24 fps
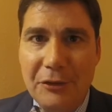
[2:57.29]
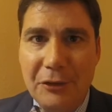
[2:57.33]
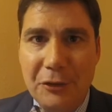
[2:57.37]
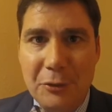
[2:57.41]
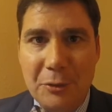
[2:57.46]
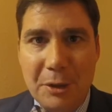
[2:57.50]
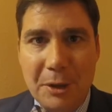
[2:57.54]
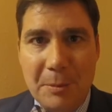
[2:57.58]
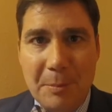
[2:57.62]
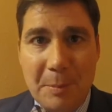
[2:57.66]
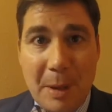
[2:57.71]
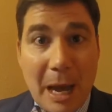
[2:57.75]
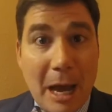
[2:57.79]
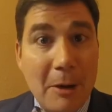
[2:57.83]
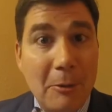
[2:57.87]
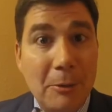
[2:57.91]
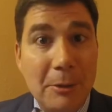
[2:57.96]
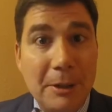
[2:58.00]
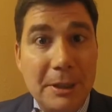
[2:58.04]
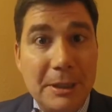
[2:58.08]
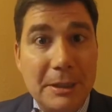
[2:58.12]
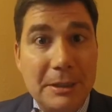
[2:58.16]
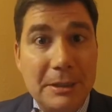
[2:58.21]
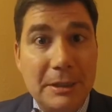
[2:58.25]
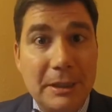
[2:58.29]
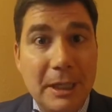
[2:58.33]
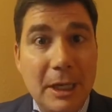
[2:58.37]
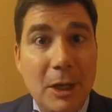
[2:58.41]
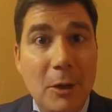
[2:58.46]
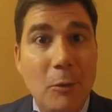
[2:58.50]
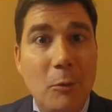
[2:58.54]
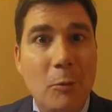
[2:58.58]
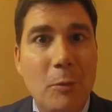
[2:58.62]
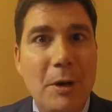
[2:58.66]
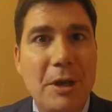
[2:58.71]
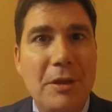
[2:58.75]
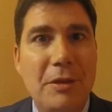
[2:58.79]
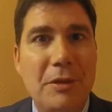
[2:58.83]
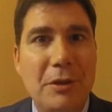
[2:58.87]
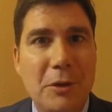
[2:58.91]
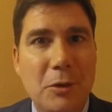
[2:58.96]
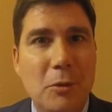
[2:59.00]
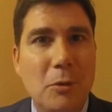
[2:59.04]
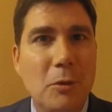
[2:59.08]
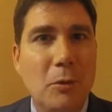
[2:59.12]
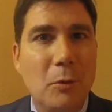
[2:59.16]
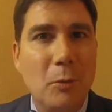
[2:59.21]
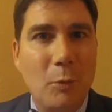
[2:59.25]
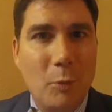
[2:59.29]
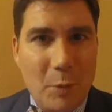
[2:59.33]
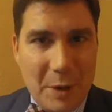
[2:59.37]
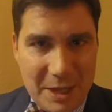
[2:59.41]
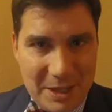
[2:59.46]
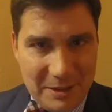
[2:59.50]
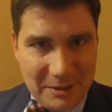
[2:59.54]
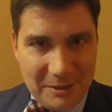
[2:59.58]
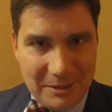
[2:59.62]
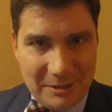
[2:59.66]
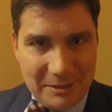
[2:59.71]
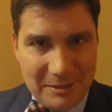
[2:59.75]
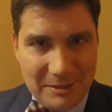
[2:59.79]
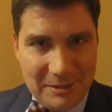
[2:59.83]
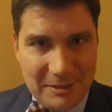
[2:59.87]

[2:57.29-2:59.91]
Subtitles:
you can power it with your will.